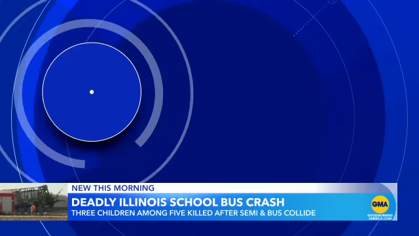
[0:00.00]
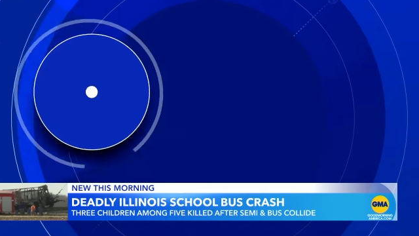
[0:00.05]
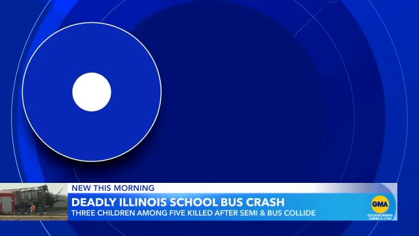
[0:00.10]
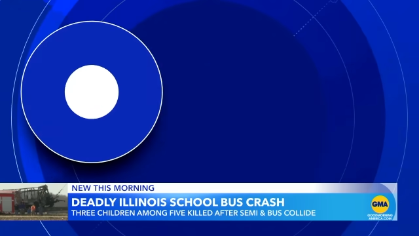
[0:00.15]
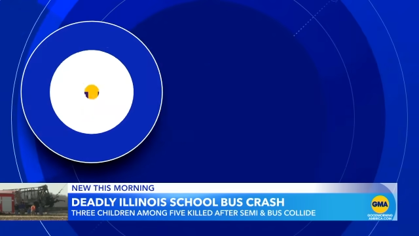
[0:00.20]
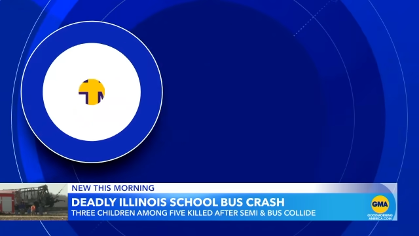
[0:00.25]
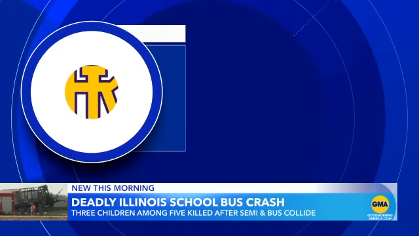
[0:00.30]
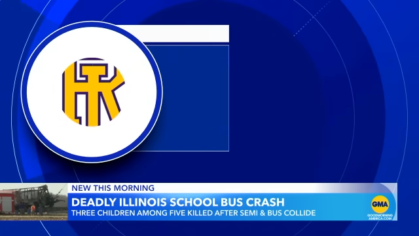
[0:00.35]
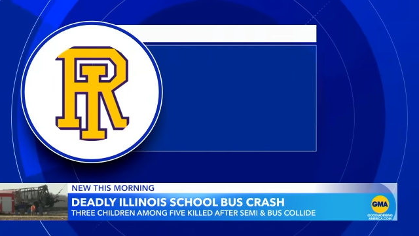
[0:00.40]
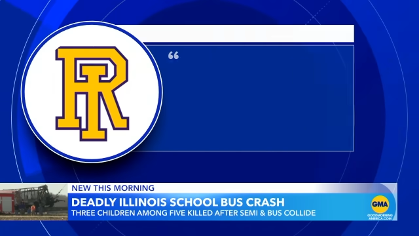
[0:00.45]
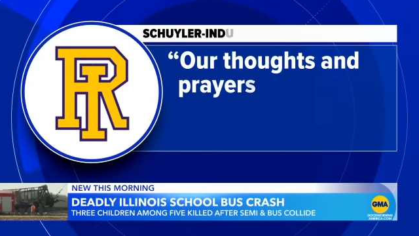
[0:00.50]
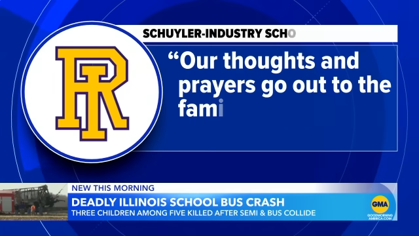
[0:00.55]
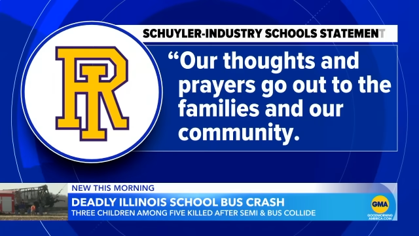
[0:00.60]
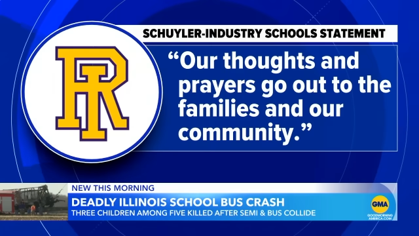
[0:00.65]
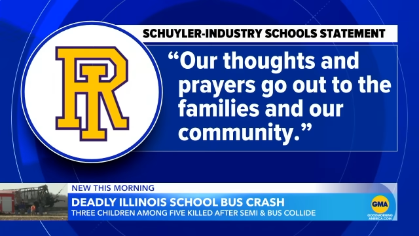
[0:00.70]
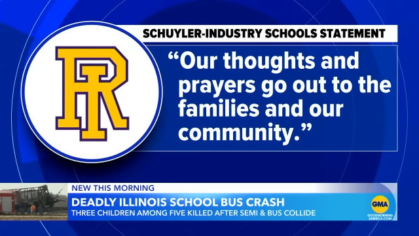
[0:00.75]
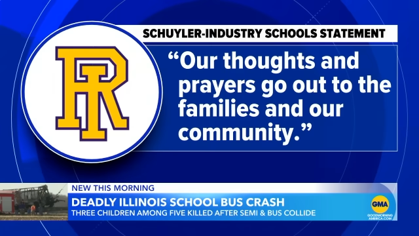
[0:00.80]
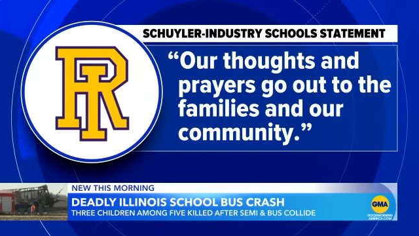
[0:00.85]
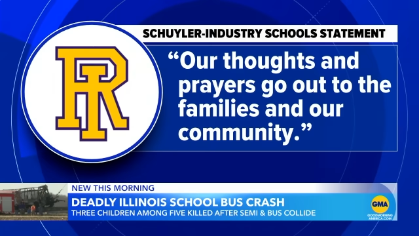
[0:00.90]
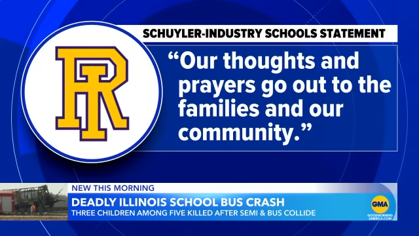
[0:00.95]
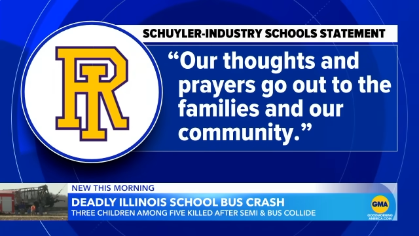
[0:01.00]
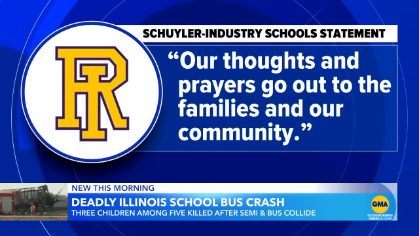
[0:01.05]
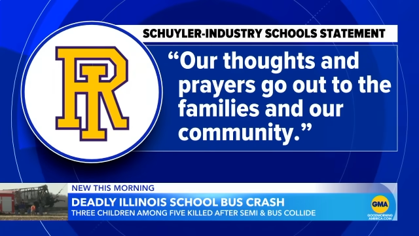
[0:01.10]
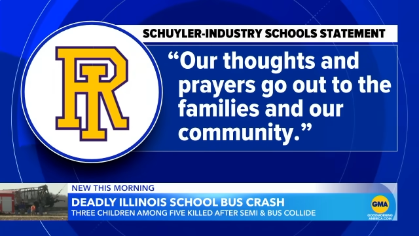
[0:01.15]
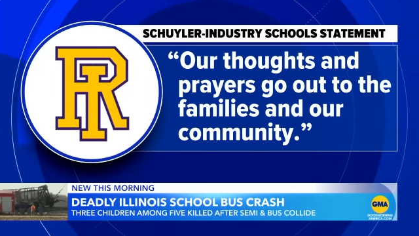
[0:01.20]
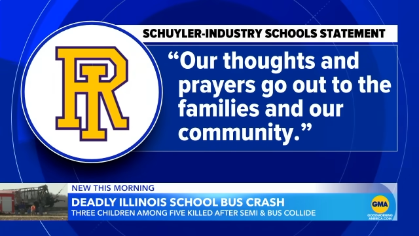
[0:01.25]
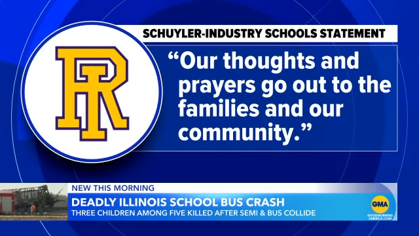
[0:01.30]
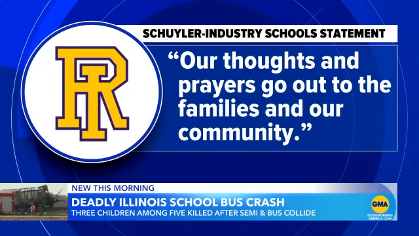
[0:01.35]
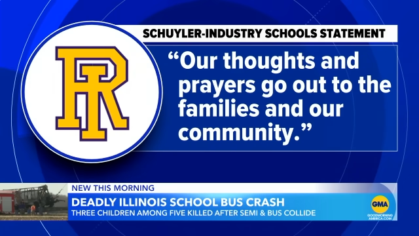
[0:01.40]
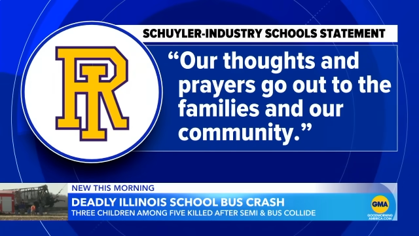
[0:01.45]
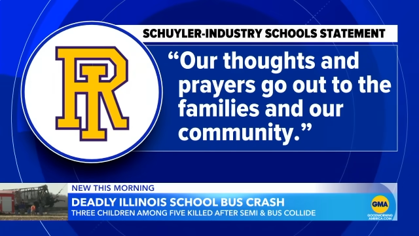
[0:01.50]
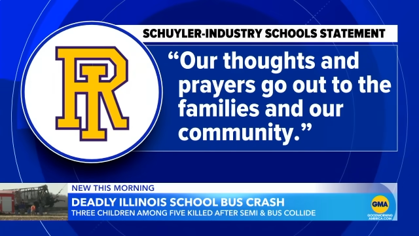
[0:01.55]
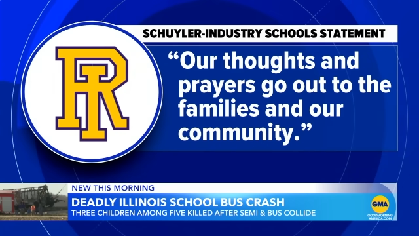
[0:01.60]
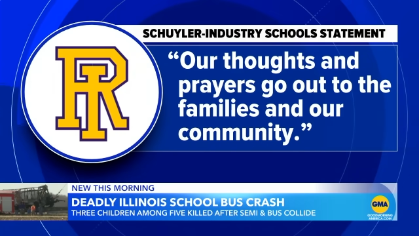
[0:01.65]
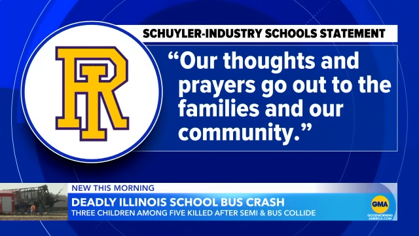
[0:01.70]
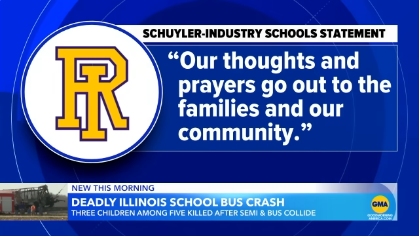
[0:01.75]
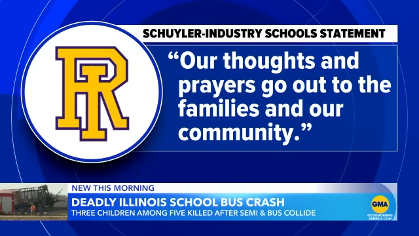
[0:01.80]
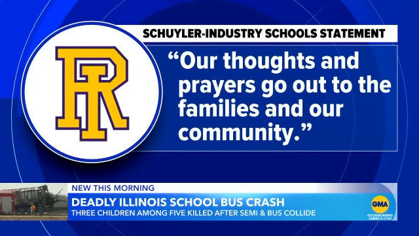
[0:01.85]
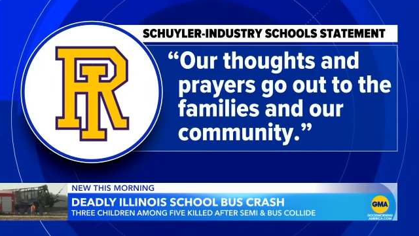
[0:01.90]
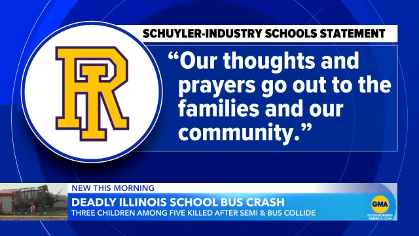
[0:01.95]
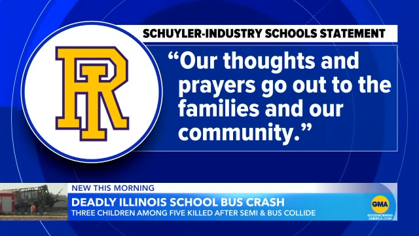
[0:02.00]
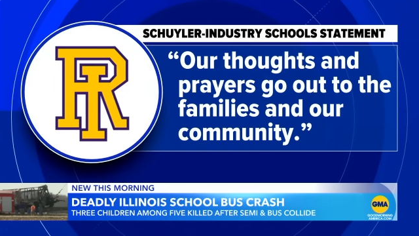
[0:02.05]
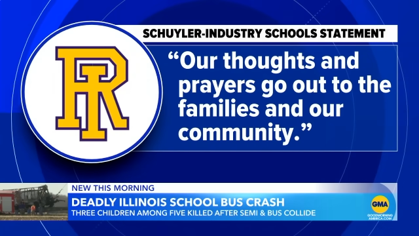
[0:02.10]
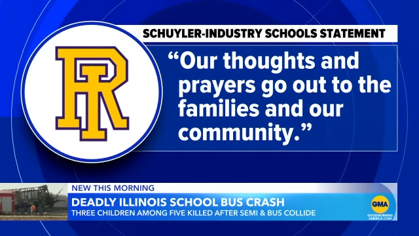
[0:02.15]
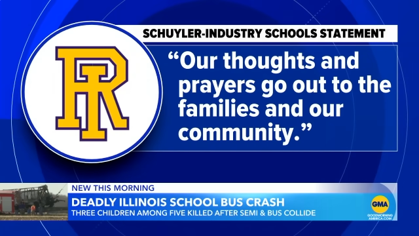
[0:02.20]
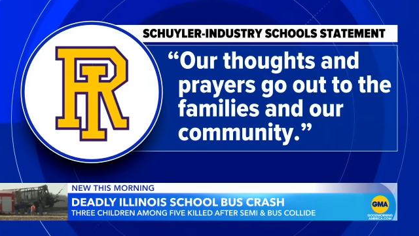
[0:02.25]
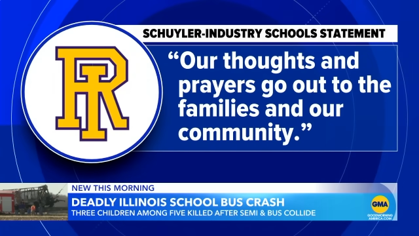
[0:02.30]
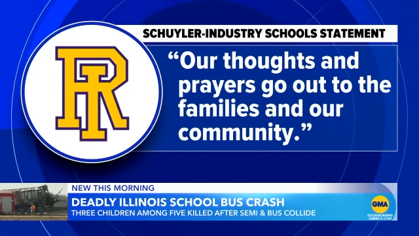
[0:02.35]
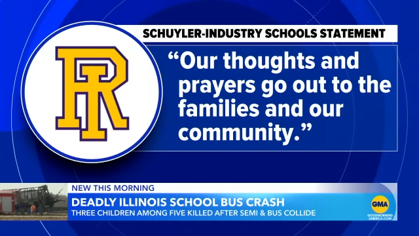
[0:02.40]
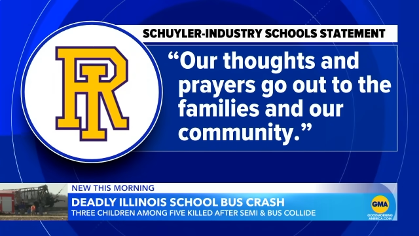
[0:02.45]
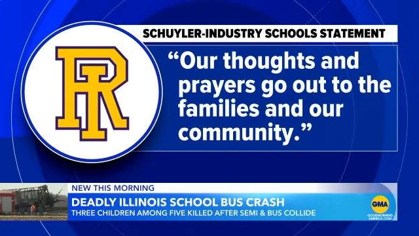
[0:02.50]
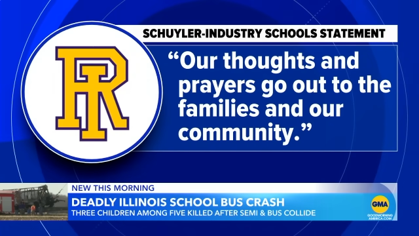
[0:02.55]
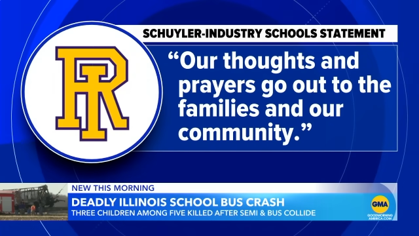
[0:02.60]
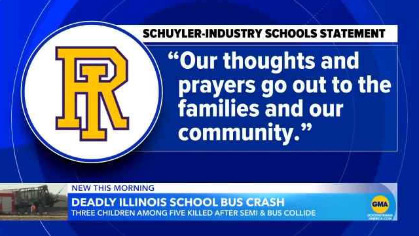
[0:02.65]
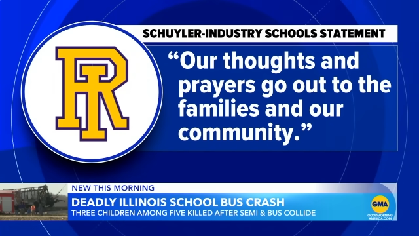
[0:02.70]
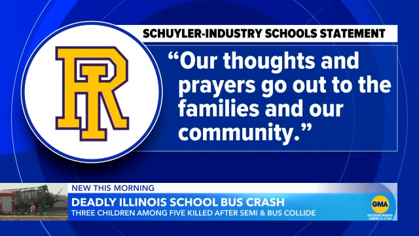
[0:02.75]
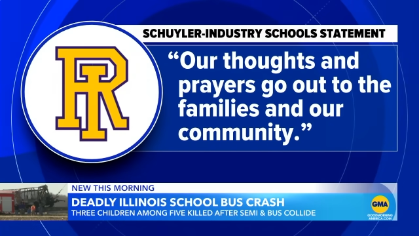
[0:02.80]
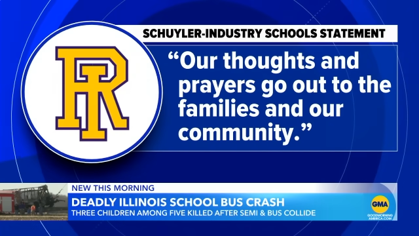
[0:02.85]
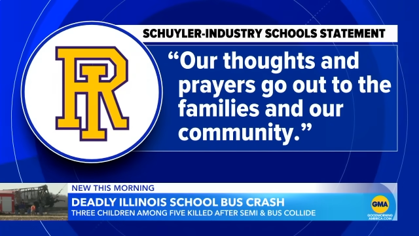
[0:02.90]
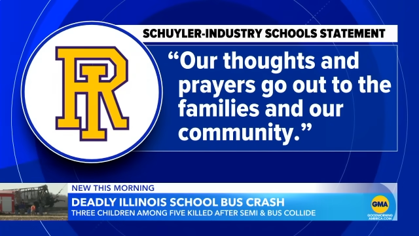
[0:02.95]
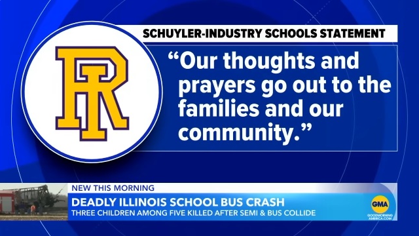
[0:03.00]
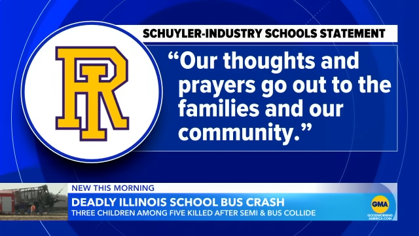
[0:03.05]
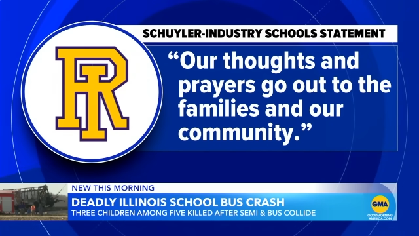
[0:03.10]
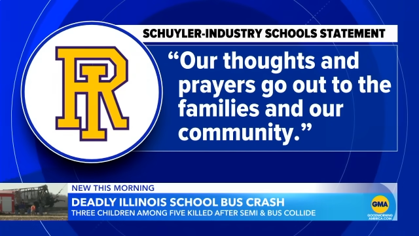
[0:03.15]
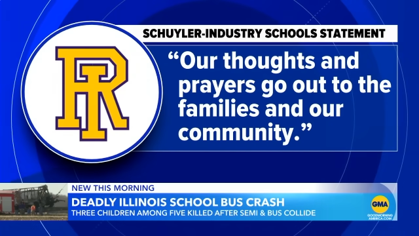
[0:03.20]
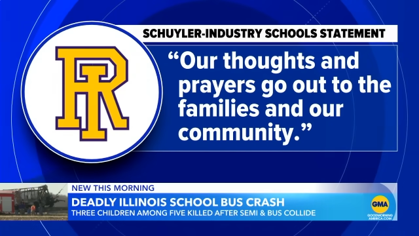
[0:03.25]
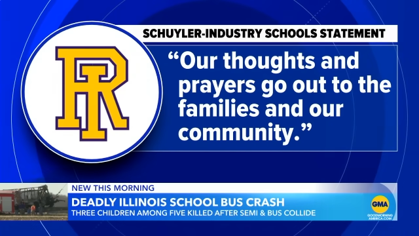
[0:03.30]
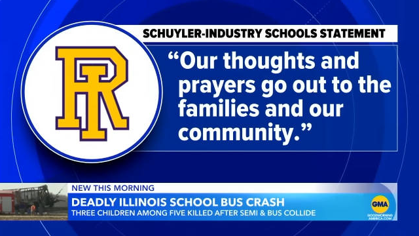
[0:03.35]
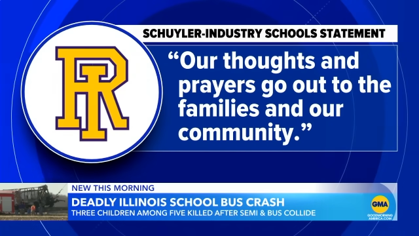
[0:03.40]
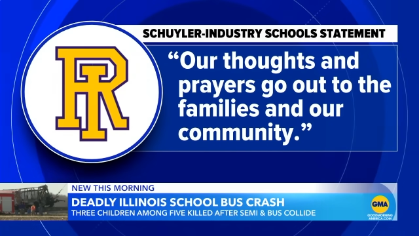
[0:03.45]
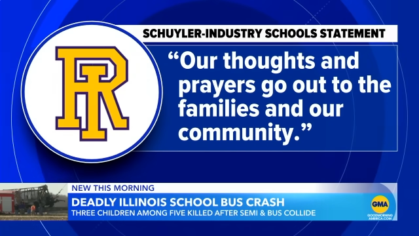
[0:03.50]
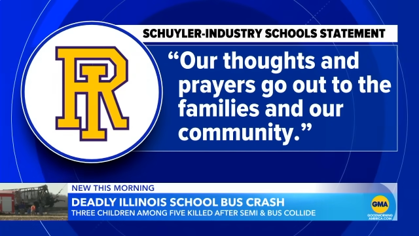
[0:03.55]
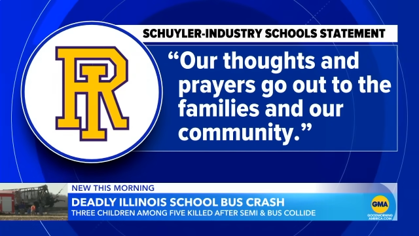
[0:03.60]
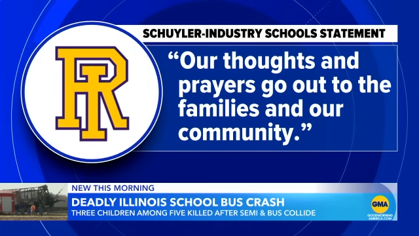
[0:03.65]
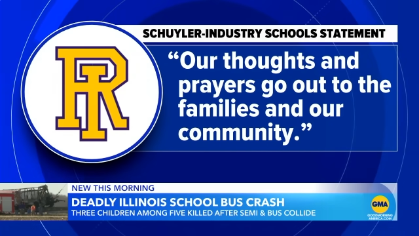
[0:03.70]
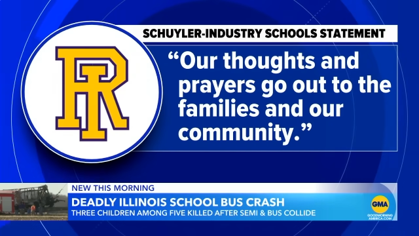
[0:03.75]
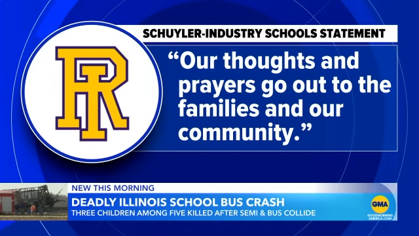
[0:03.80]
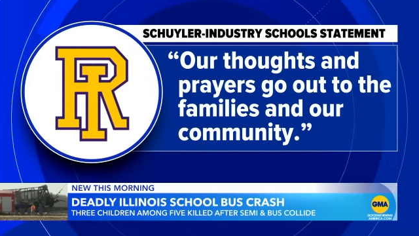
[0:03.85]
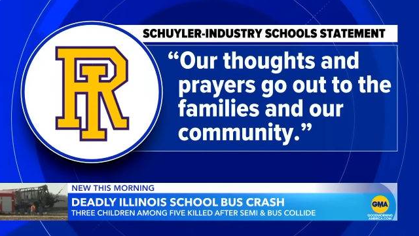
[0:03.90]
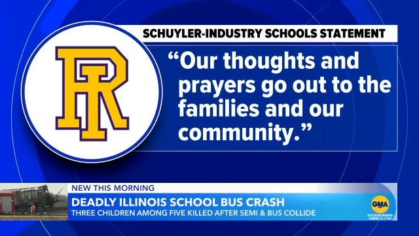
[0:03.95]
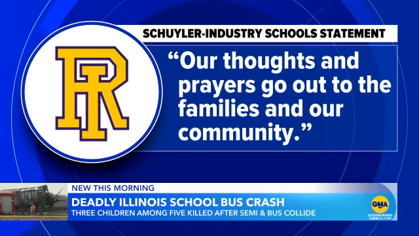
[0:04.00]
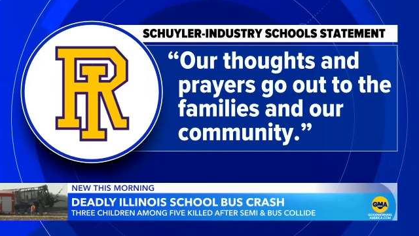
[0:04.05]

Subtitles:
Nobody's mouth can be seen.